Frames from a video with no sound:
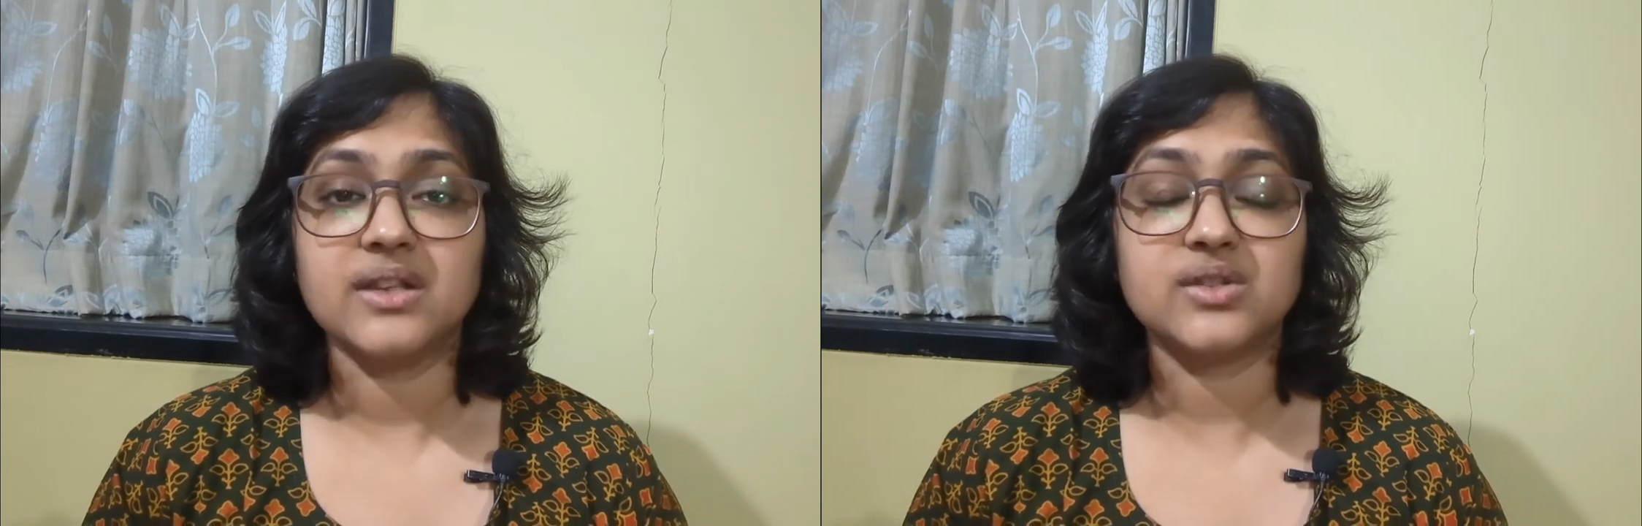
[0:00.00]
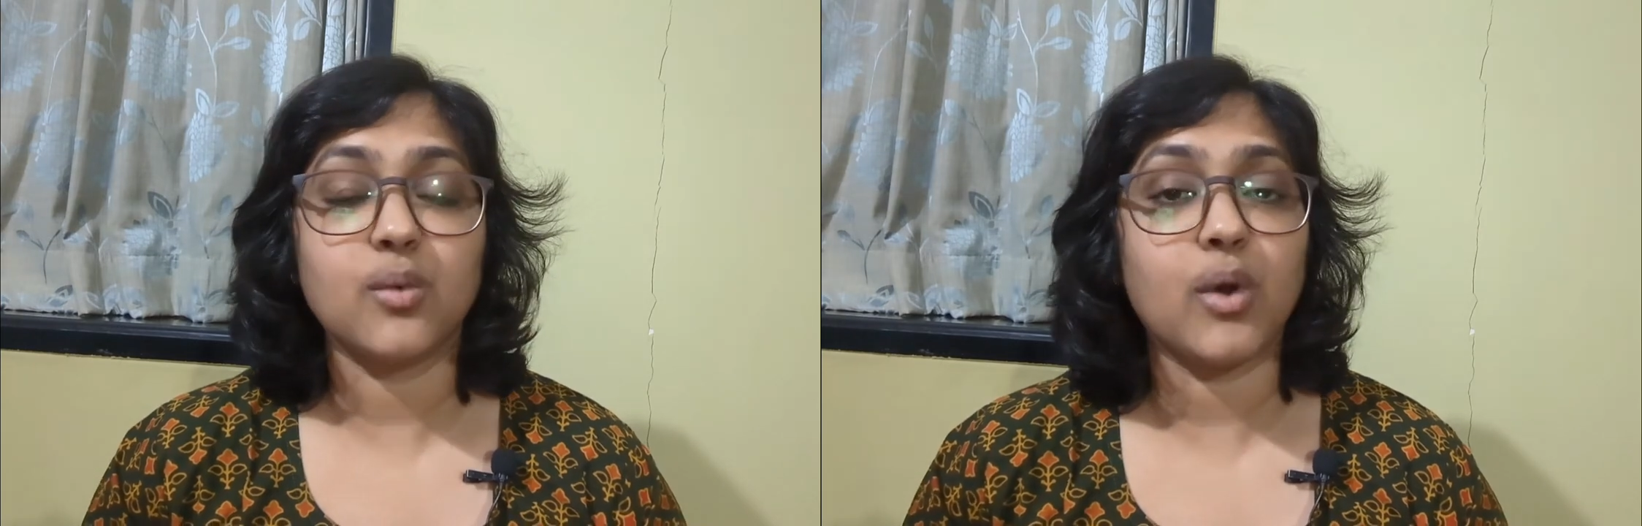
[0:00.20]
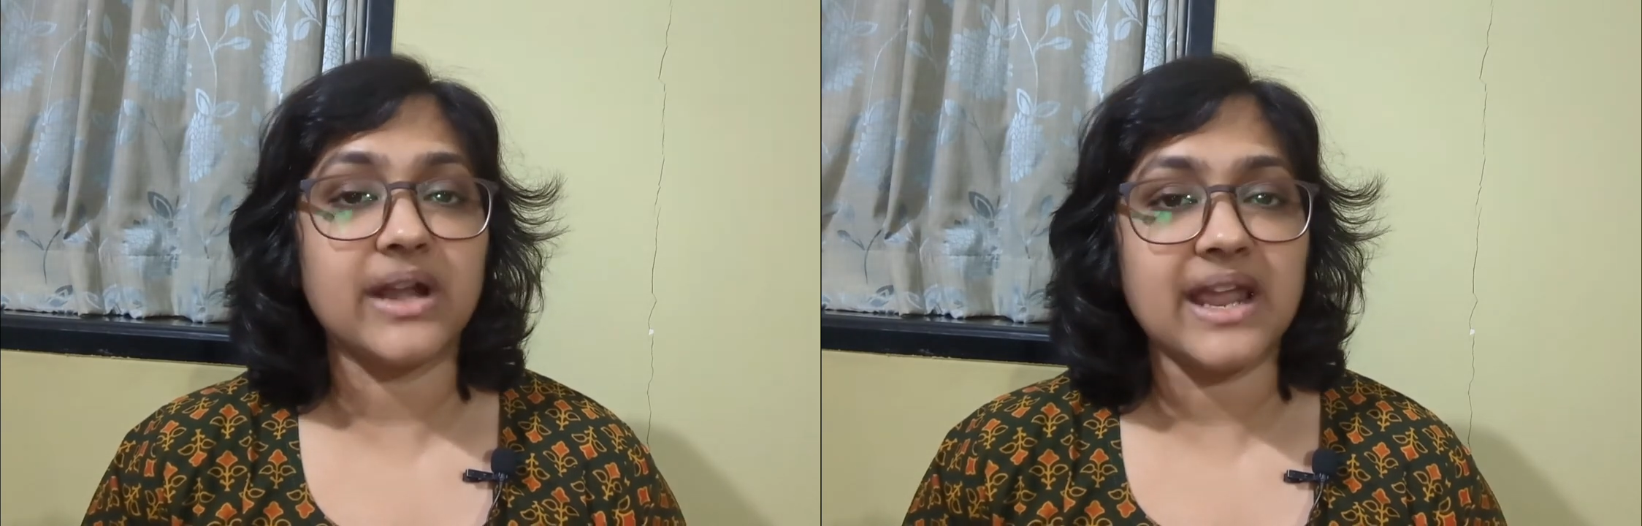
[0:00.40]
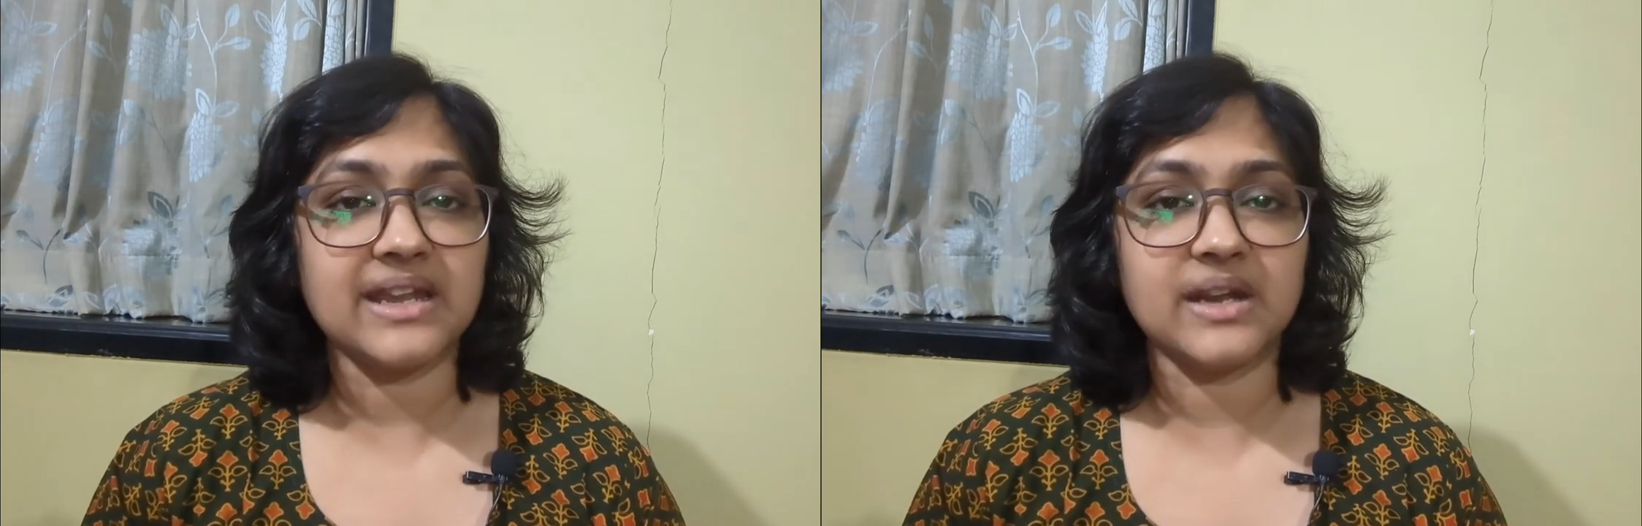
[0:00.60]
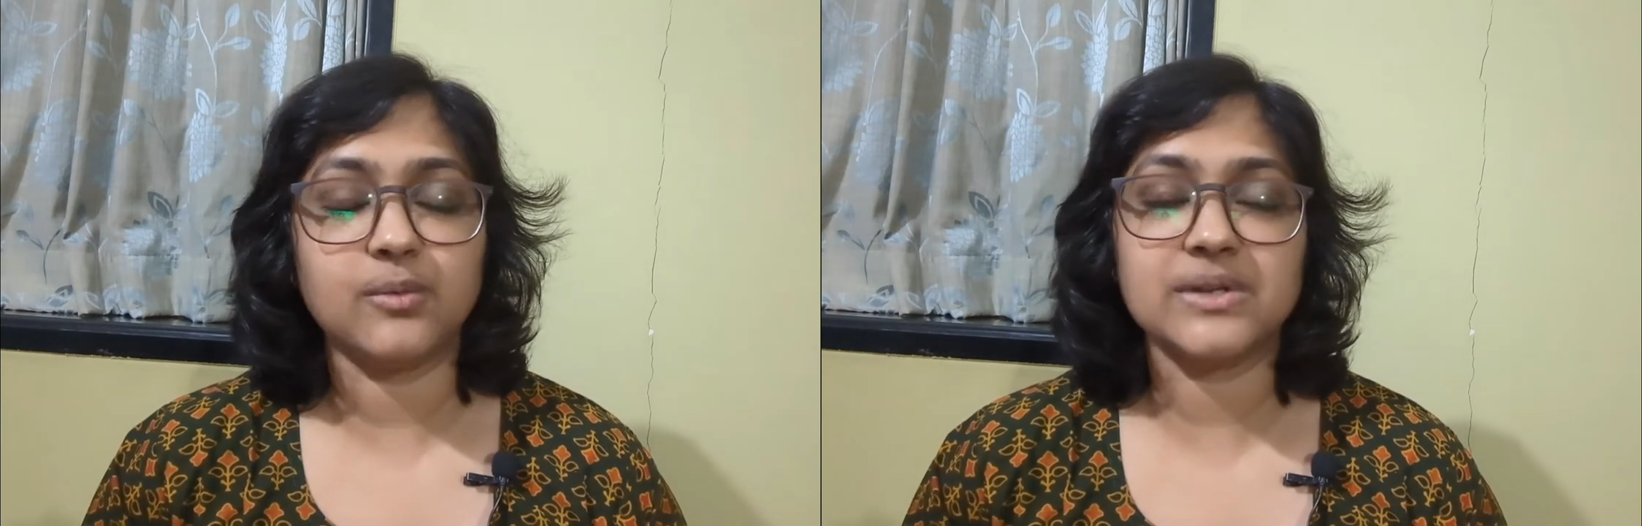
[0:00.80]
So what
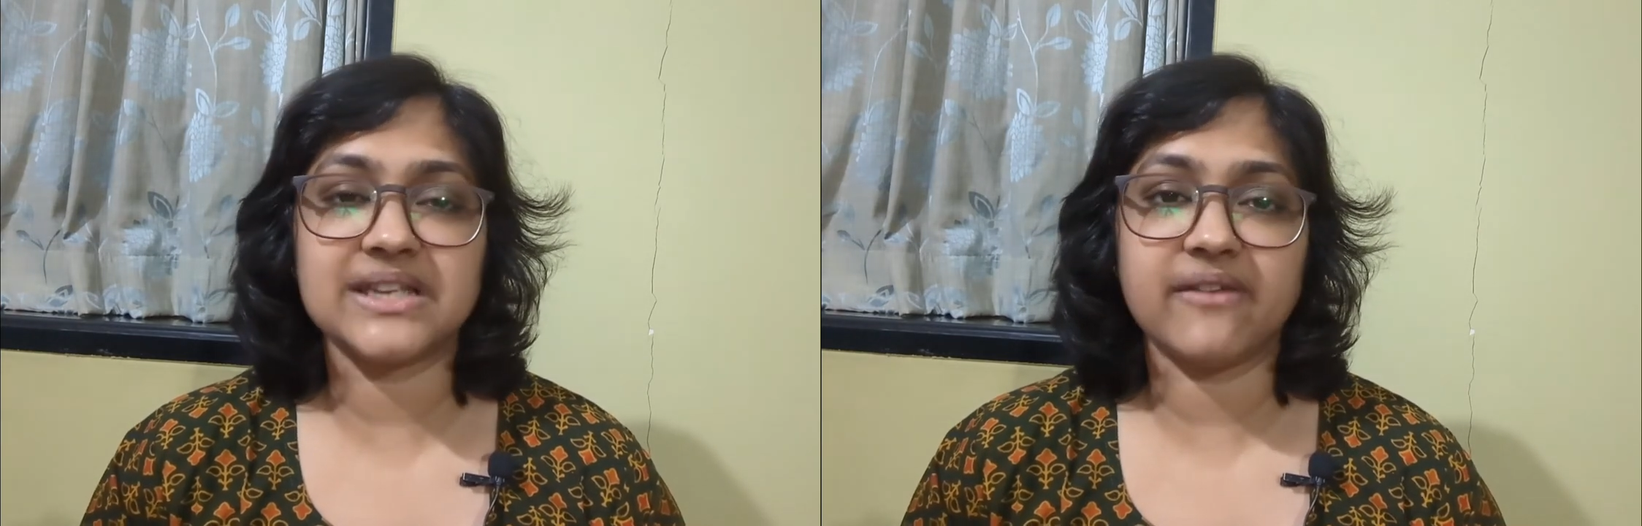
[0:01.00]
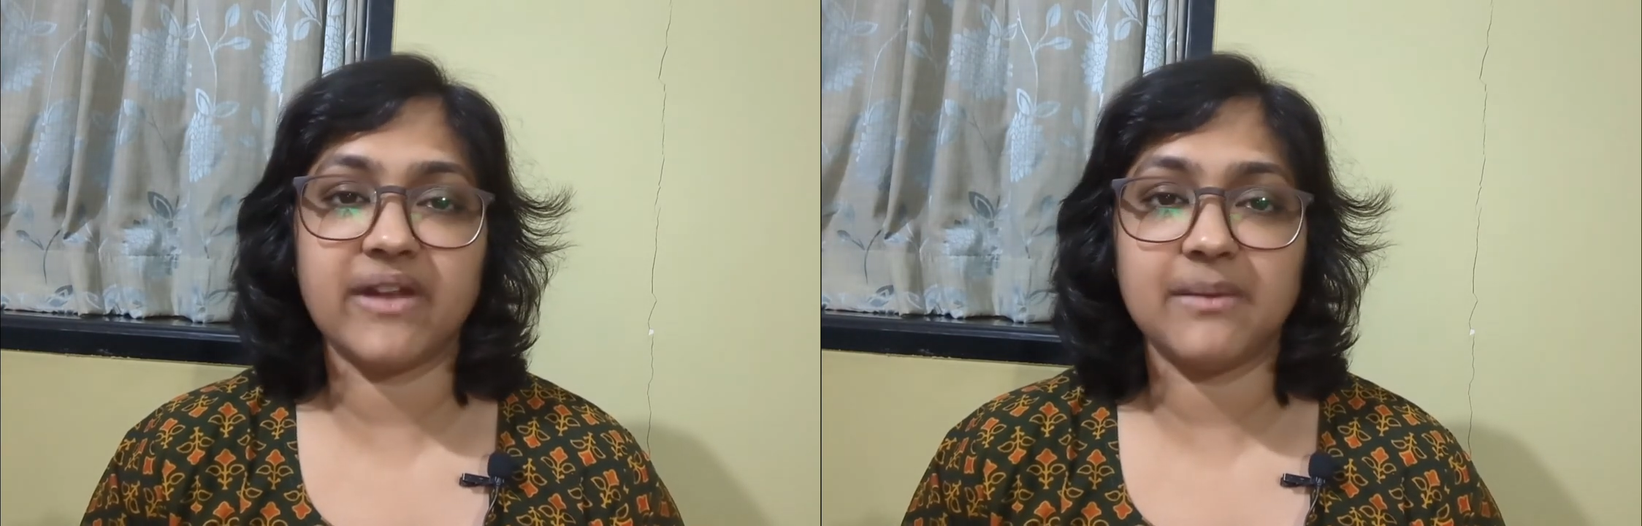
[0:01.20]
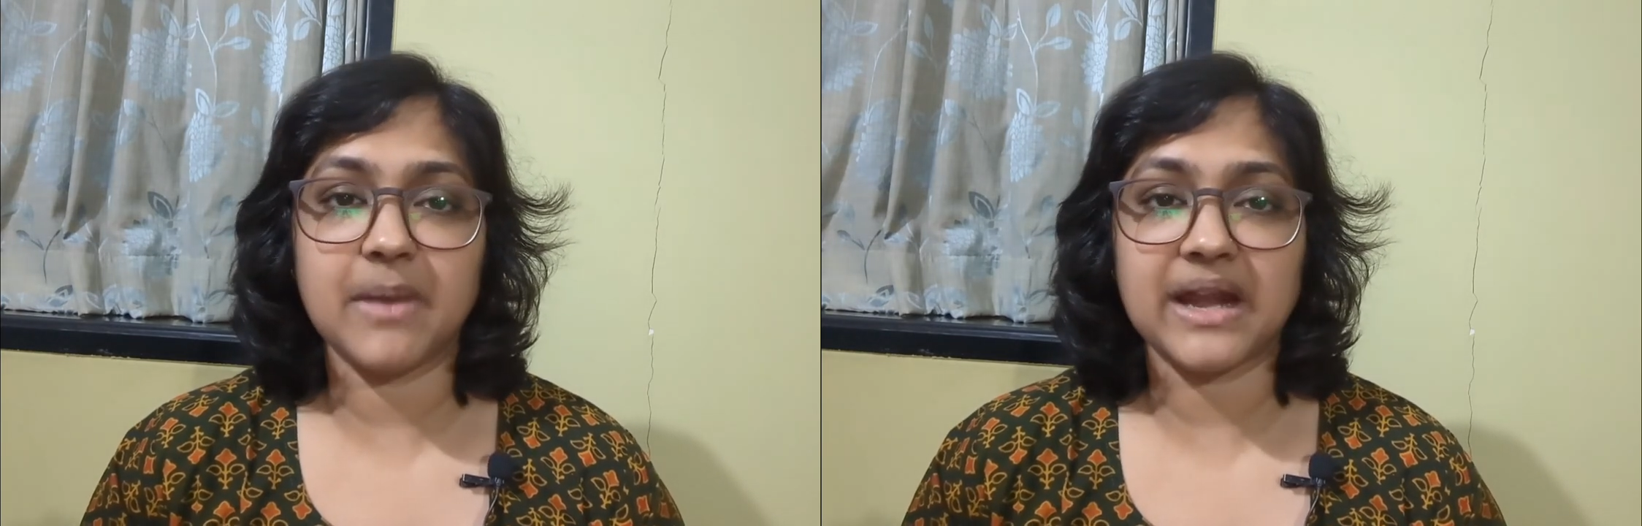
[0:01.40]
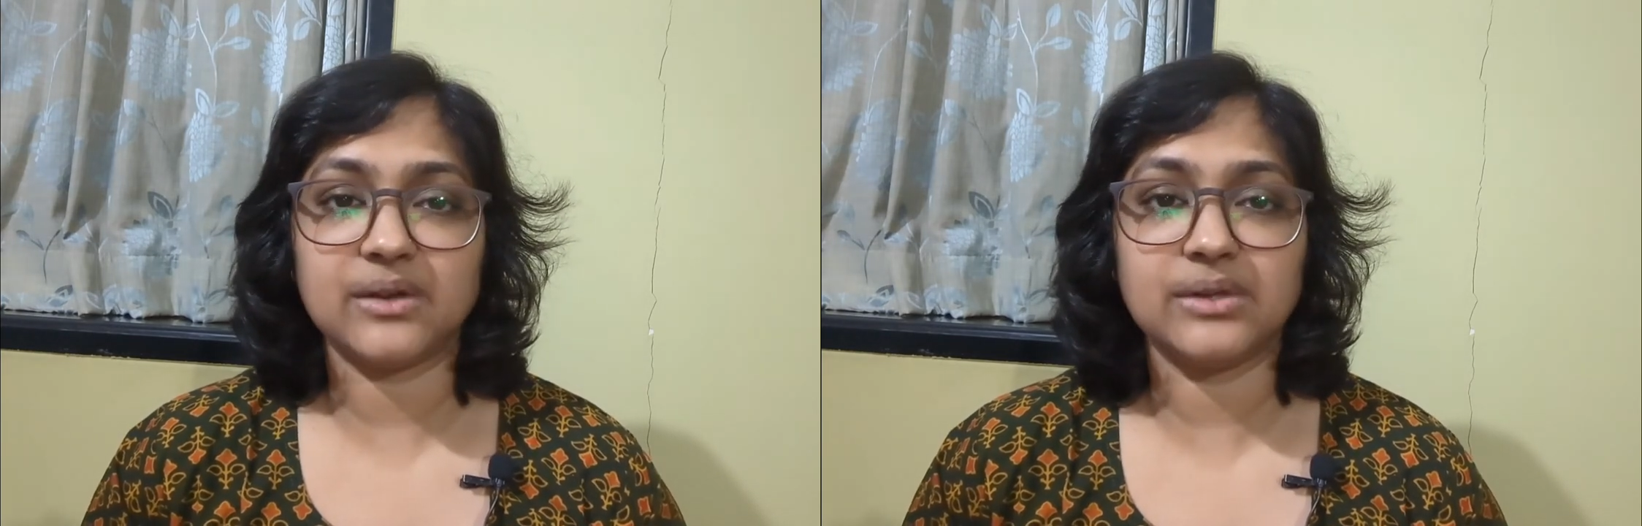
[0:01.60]
I did was I went back